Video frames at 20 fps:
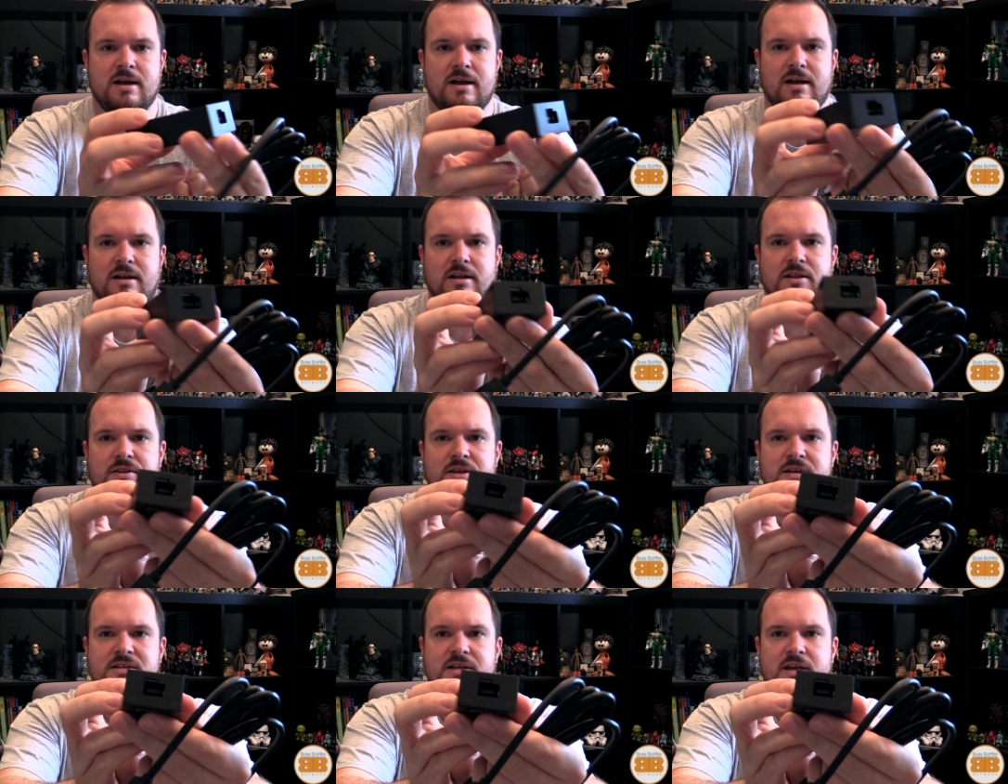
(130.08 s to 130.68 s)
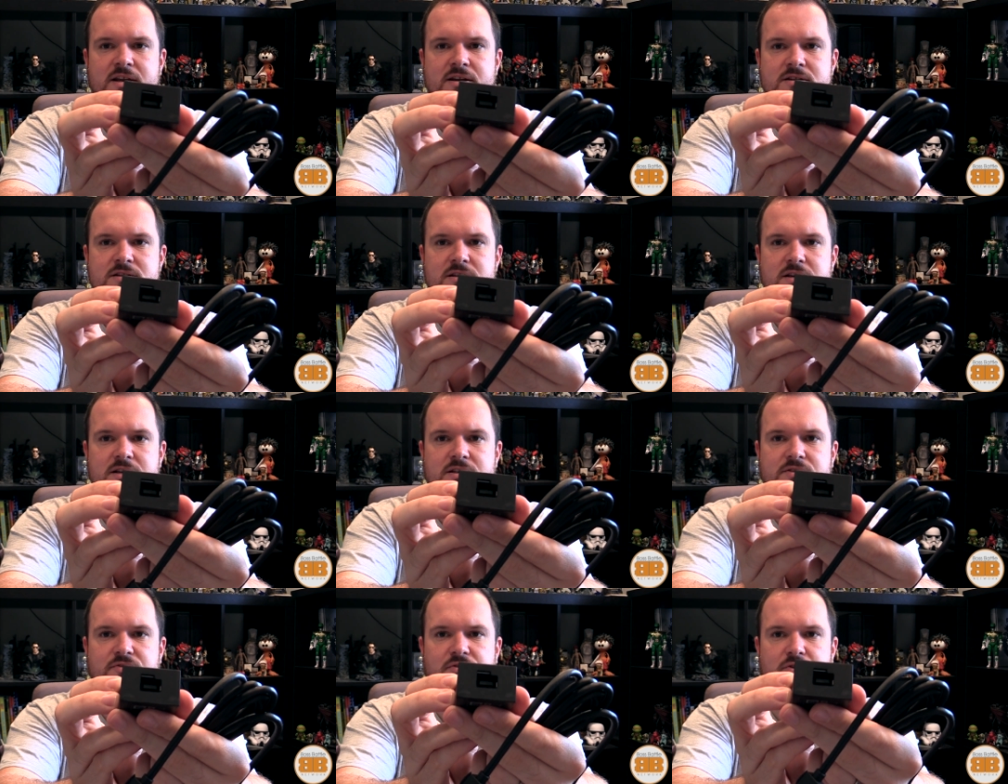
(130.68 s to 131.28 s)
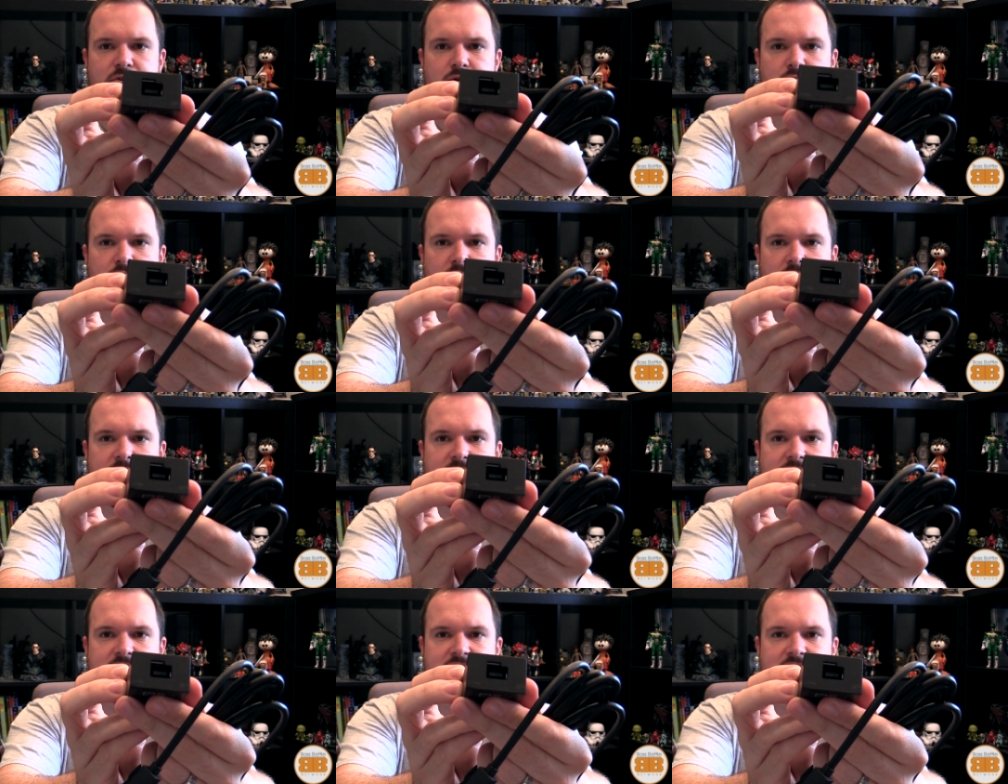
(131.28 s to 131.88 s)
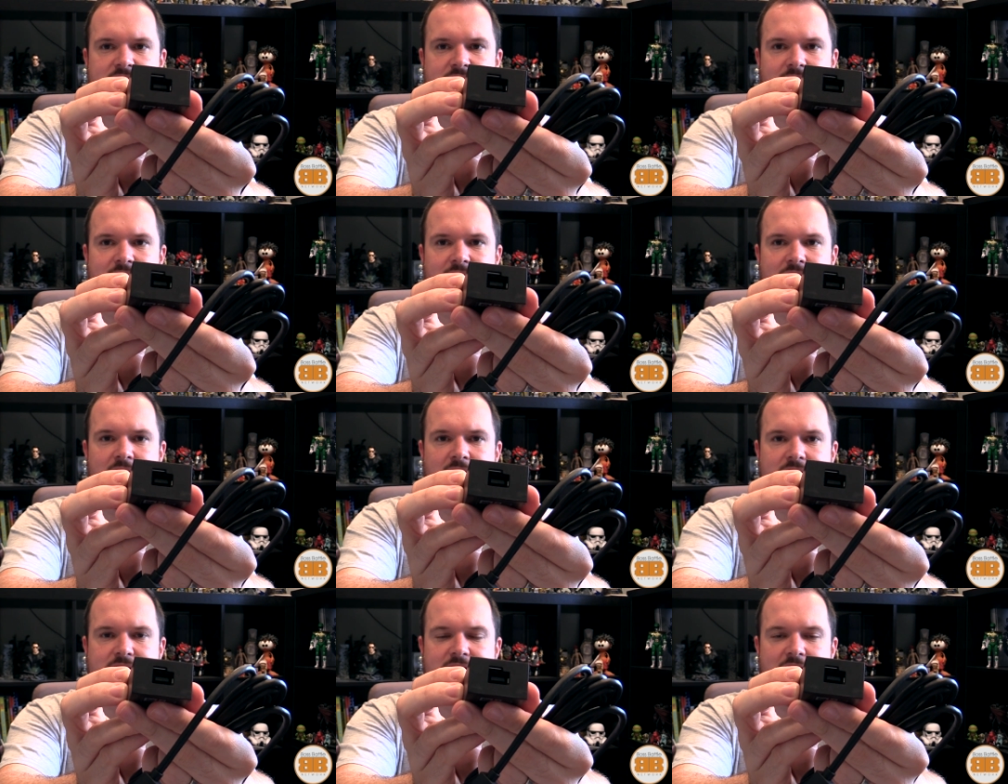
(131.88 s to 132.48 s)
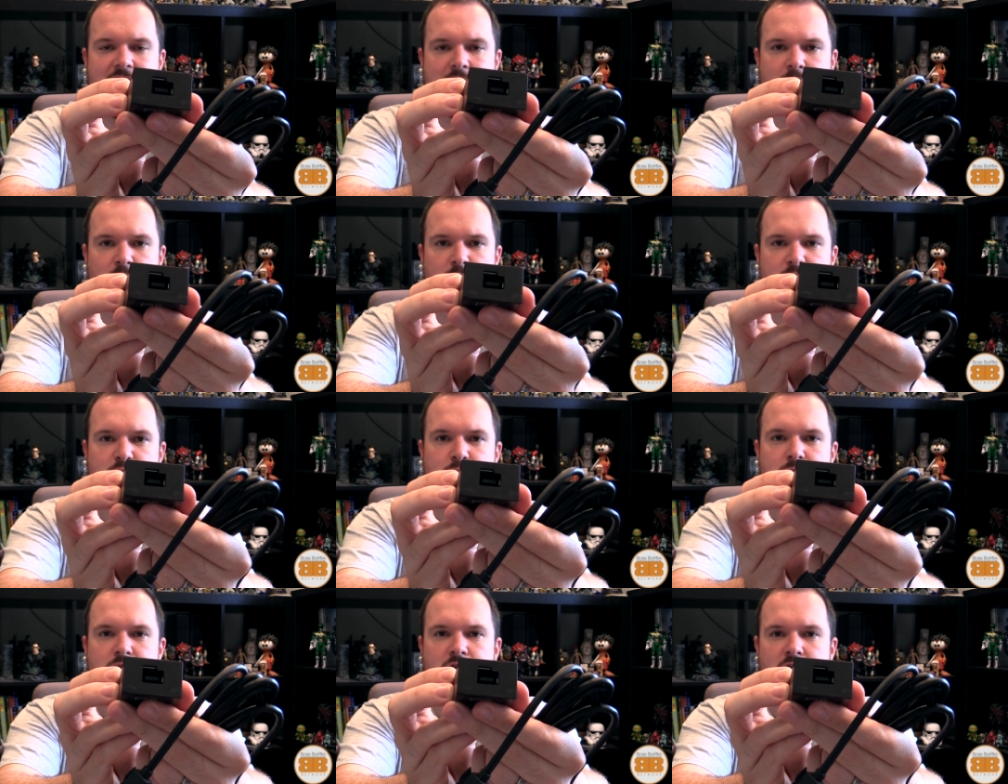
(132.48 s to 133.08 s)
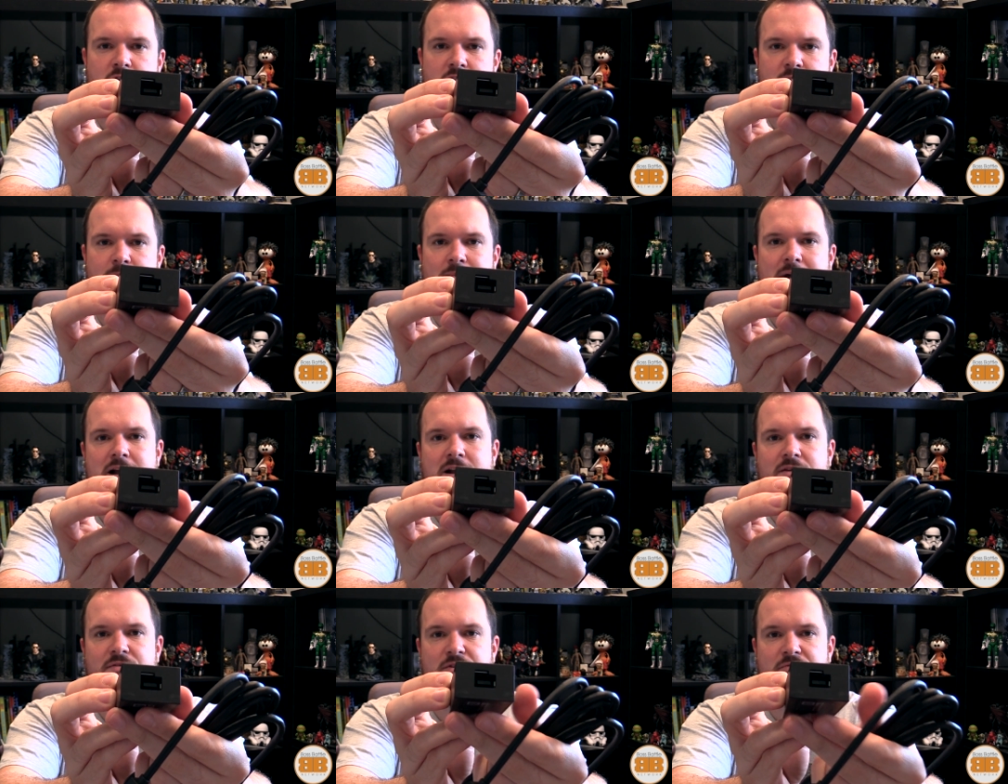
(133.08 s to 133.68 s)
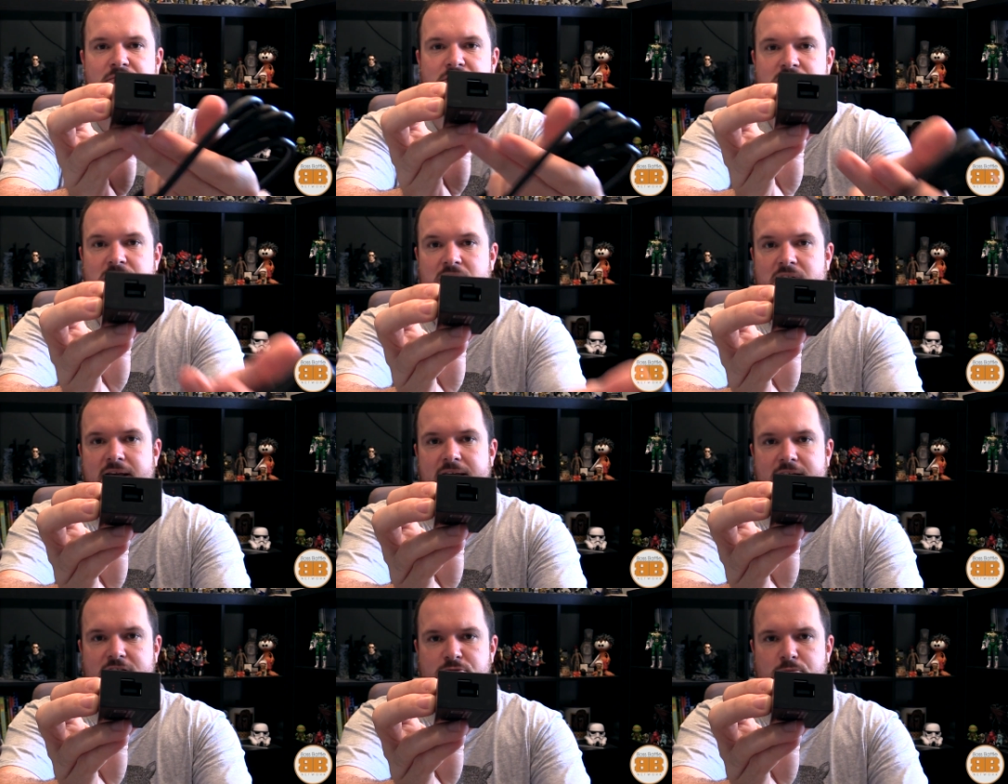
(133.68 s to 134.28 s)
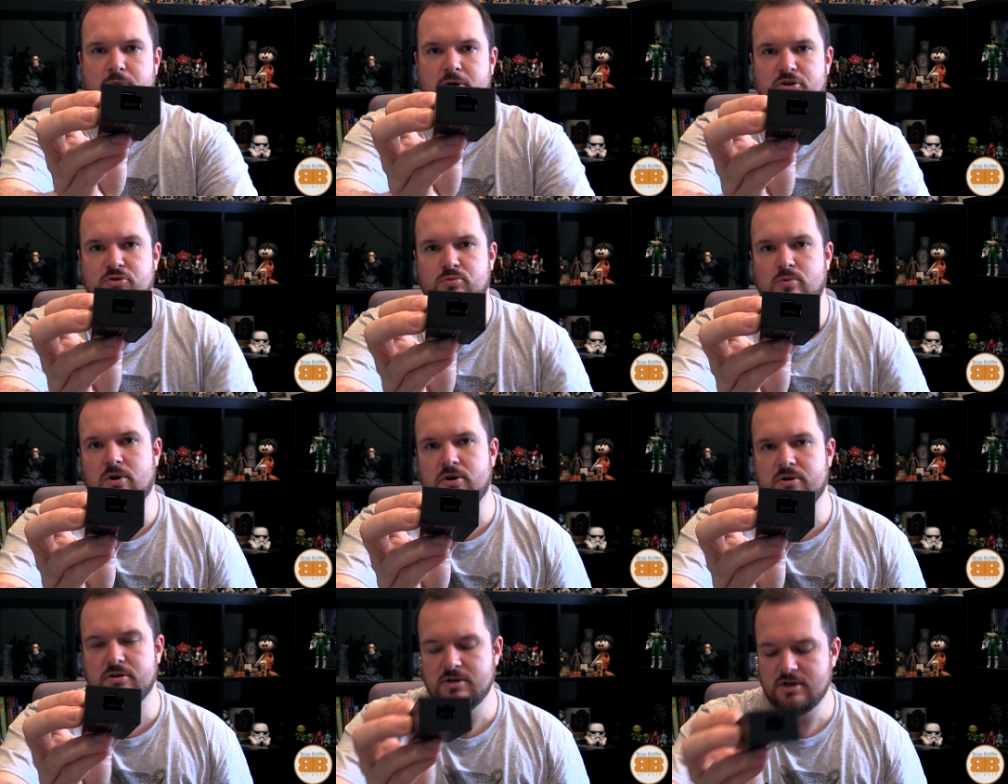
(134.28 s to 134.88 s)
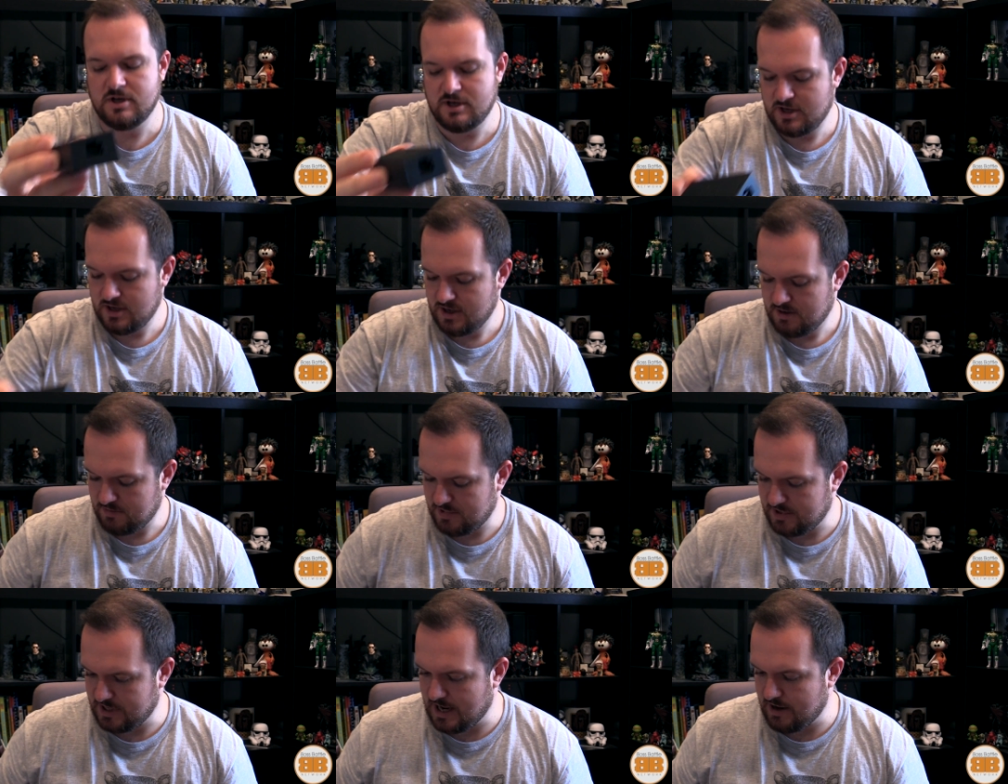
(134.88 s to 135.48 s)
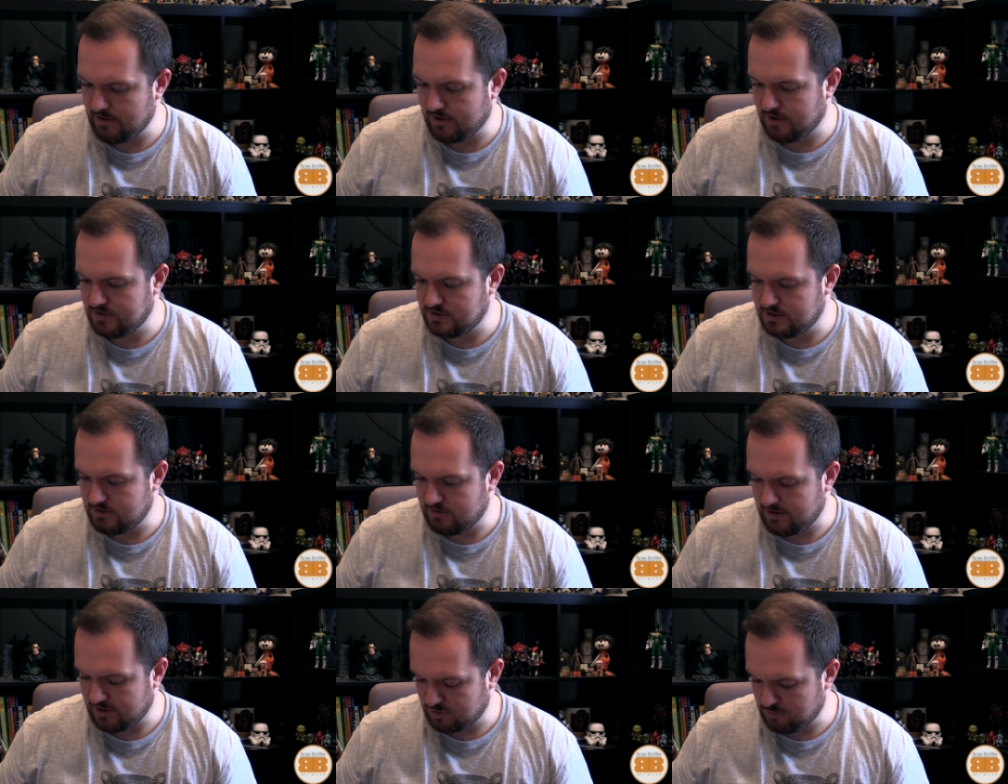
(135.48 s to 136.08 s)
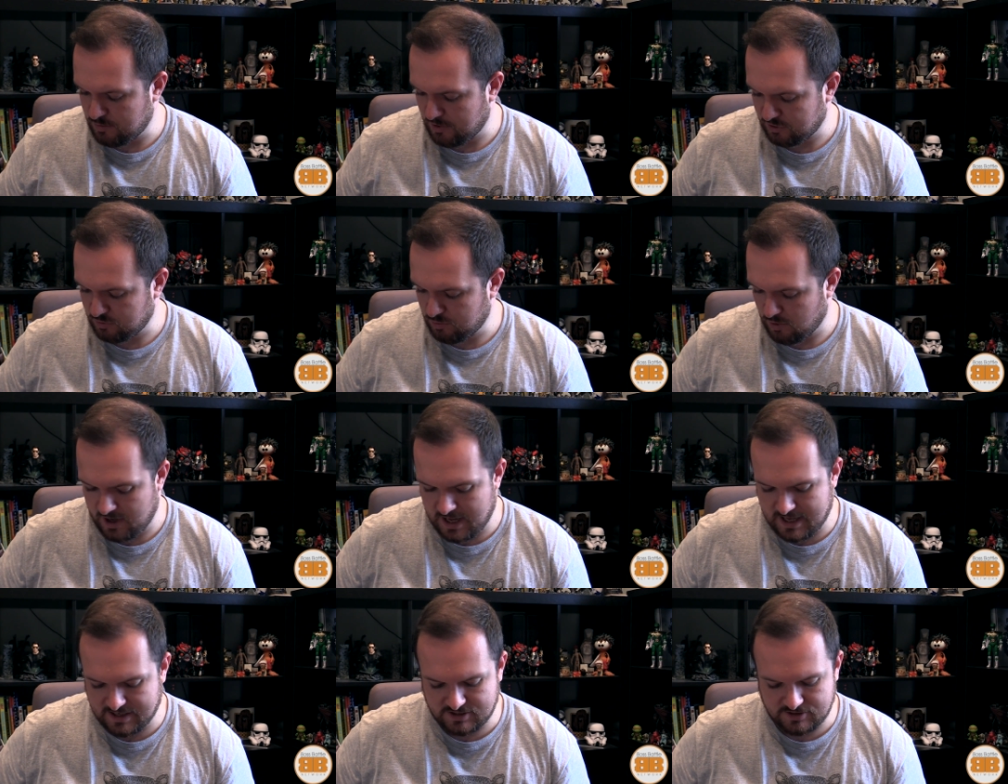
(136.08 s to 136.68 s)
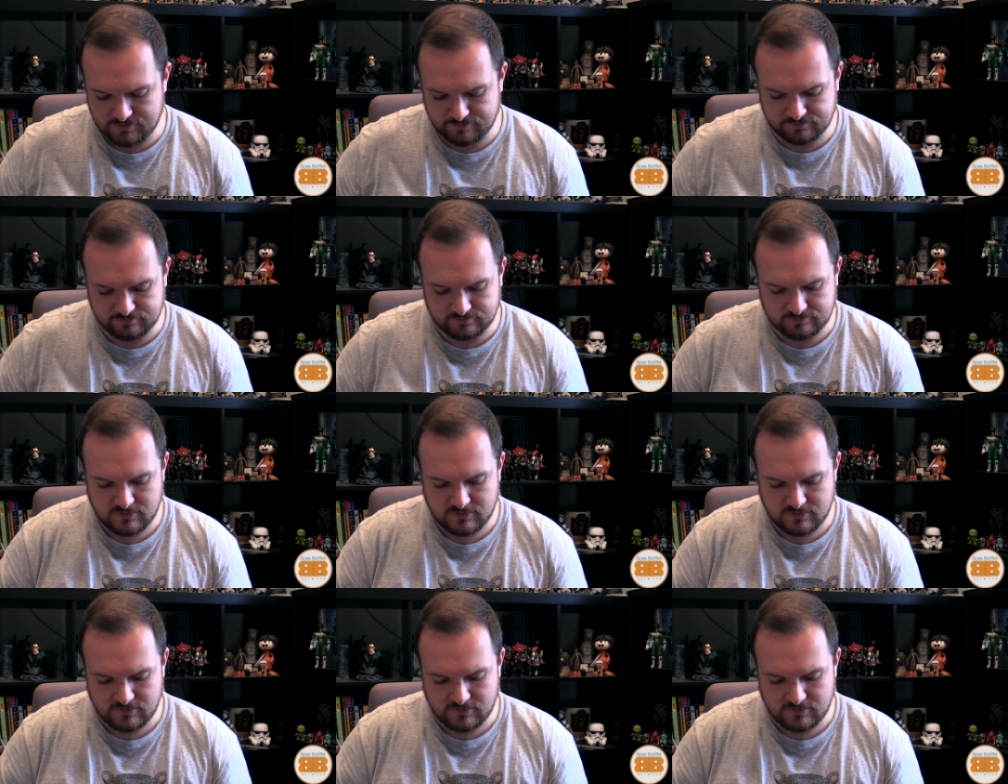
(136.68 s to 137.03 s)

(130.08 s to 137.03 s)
and then this end is for your existing Kinect cable, which would have gone in the back of the original Xbox One, but now goes in your Xbox One S.